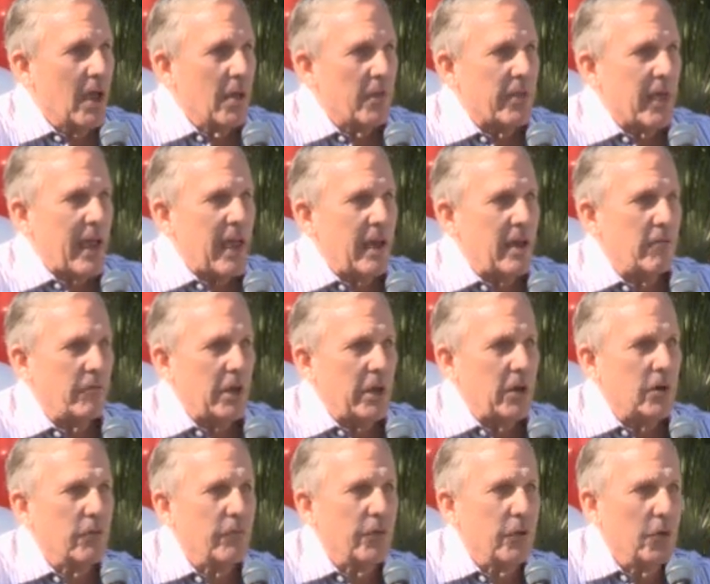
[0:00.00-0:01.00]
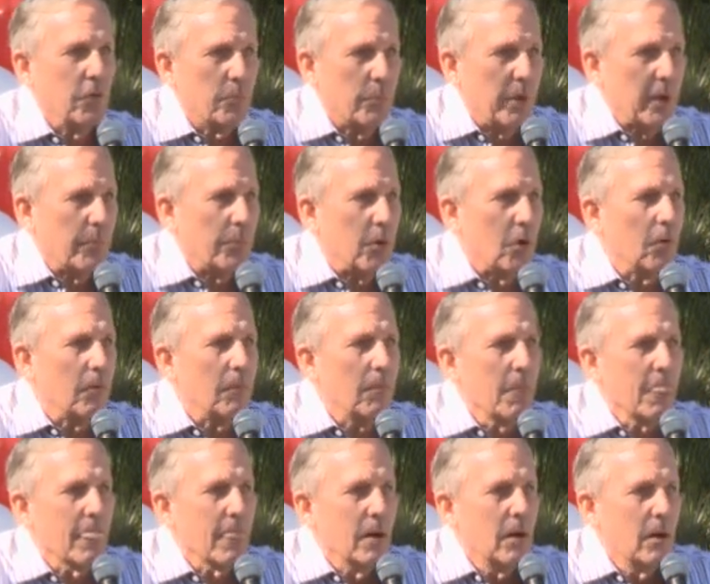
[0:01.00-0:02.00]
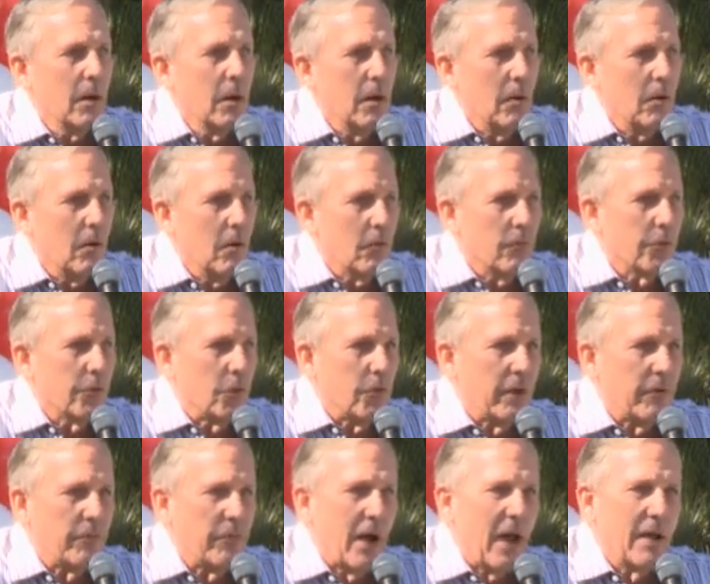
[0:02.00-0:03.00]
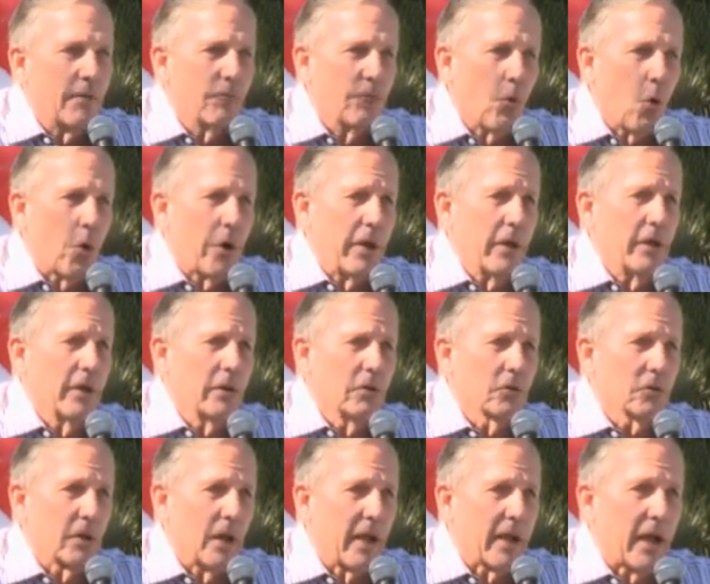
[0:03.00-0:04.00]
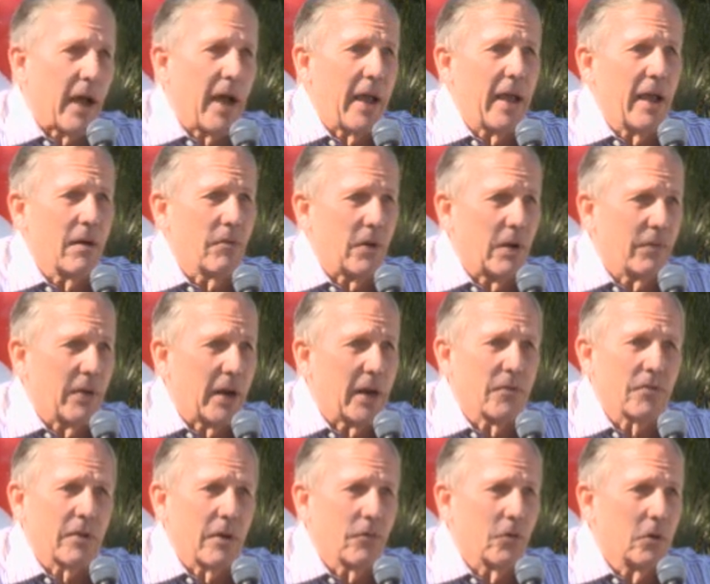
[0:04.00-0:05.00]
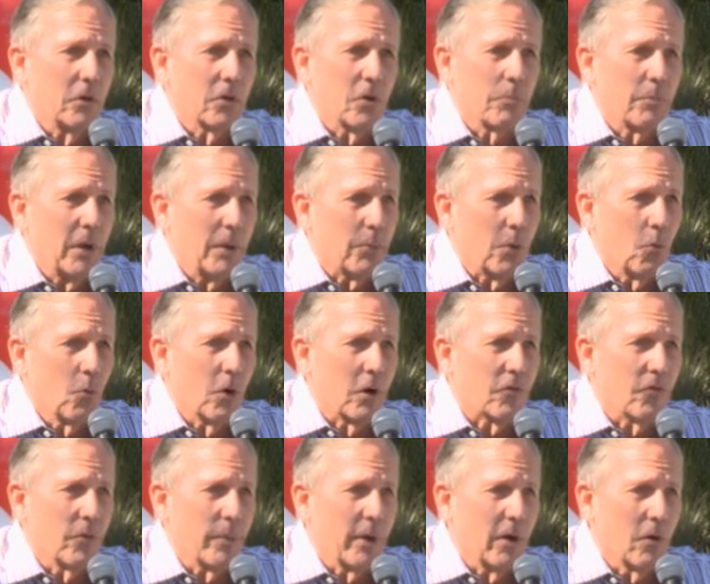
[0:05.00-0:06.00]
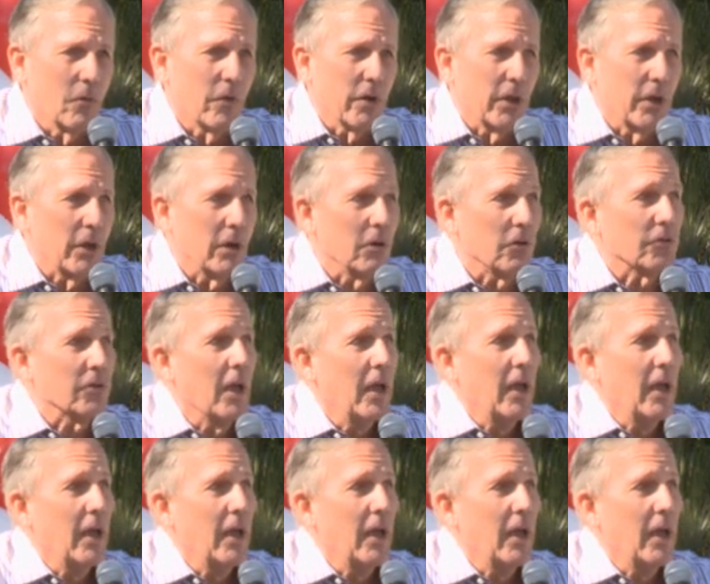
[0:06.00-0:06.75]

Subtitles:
They have interviewed people 35, 40 years like I have. I've had several hundred people work for me over the years.